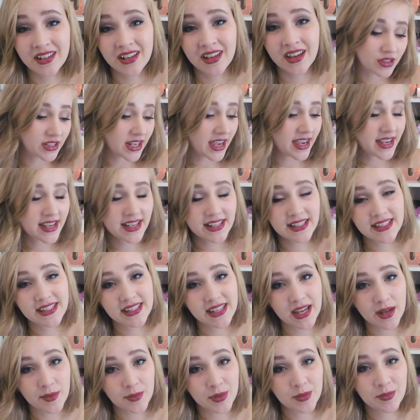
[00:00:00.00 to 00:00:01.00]
or taking
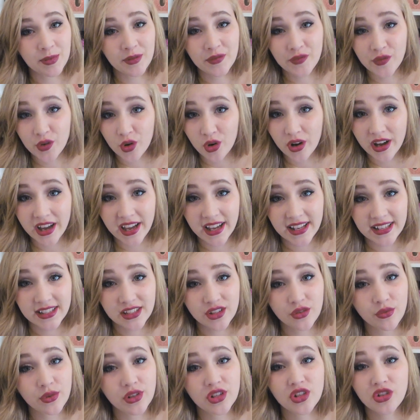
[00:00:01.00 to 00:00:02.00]
steps
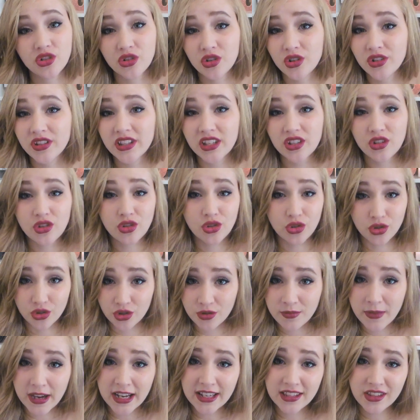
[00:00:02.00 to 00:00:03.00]
beforehand to ensure that you
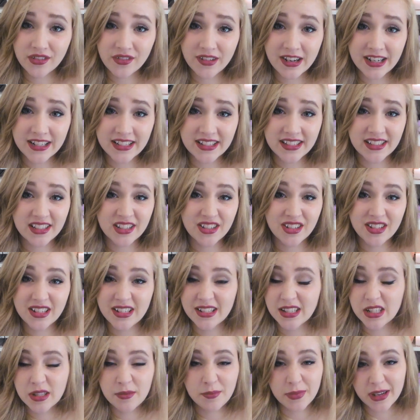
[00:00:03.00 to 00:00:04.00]
do make the right decision
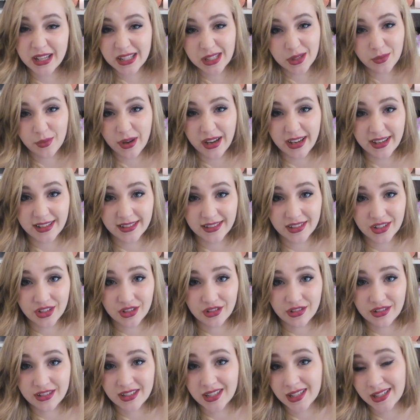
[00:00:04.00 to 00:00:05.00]
is the best way
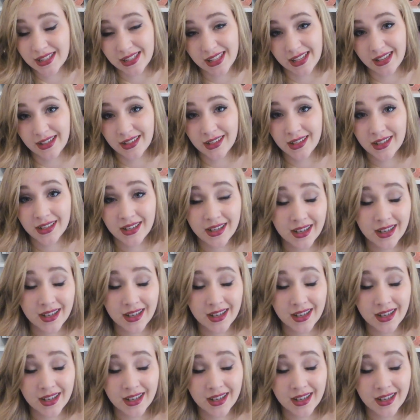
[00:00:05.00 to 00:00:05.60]
to succeed.